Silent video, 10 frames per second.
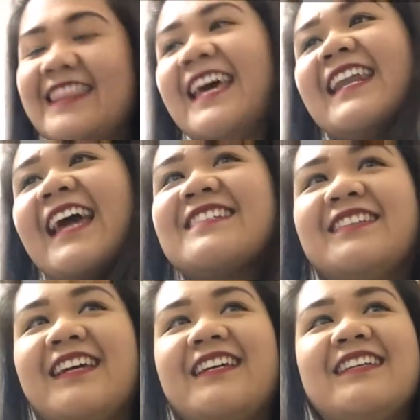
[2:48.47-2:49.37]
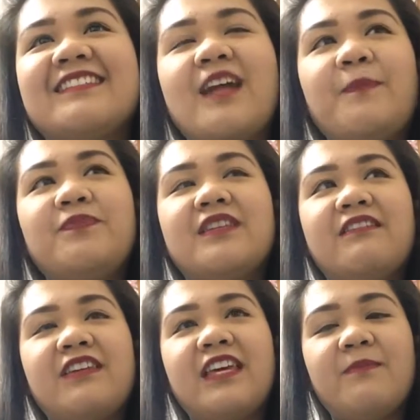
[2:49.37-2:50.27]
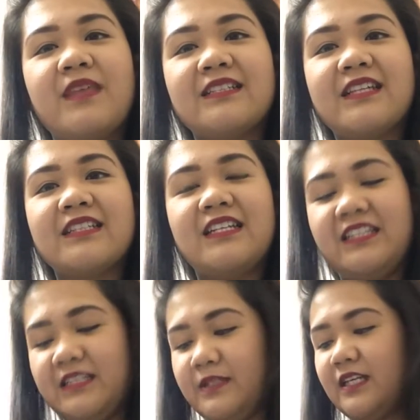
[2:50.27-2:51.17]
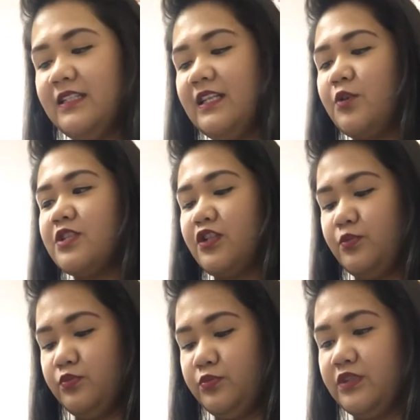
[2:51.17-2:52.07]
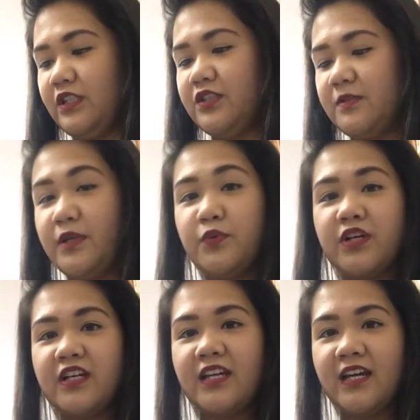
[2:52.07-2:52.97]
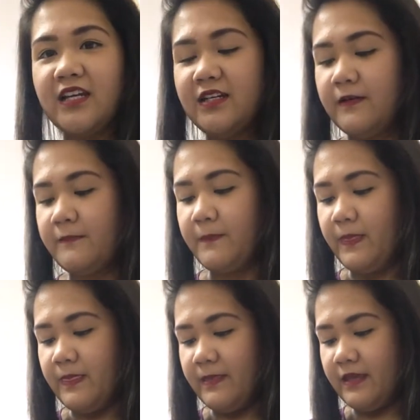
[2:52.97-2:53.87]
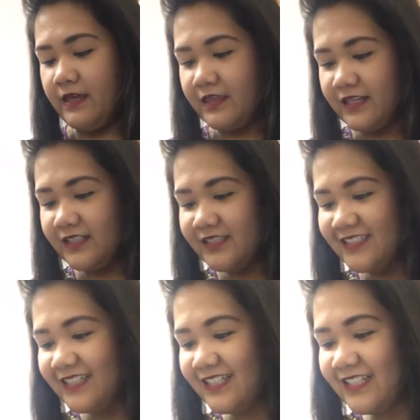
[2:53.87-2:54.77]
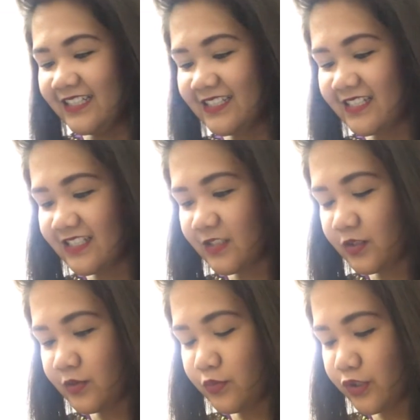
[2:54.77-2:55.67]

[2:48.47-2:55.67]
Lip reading: And then, I stopped giving him this kasi hindi na ako masyado pumupunta doon sa my work niya. And then, ooh, this is just so